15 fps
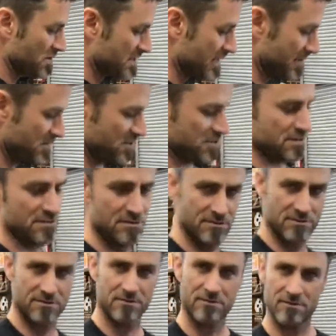tips,
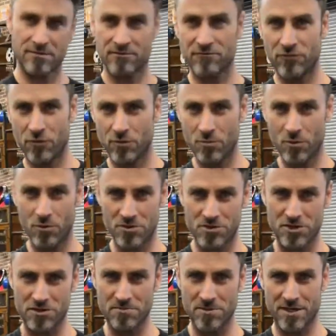full bore
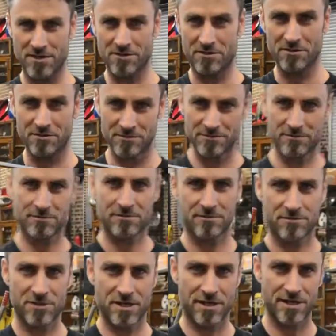sheet metal.
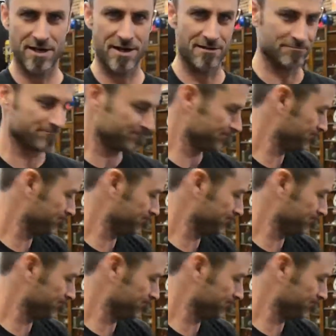Check it out.